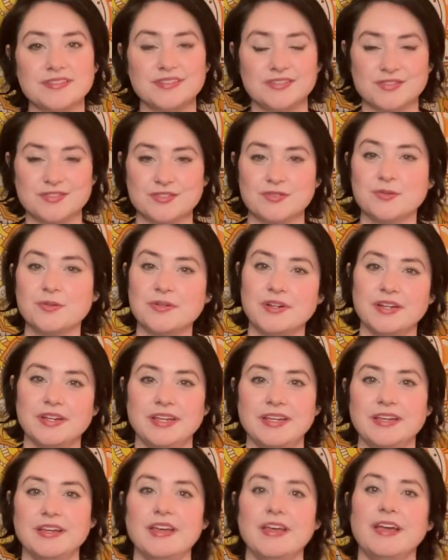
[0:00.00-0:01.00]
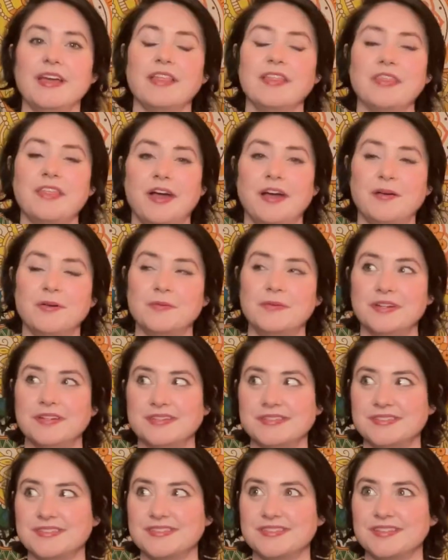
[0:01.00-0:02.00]
the story that
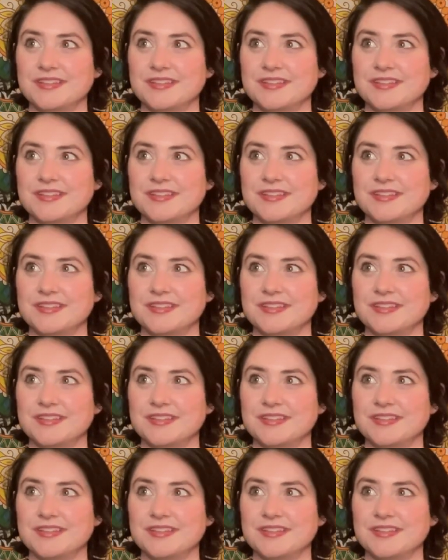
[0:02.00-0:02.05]
was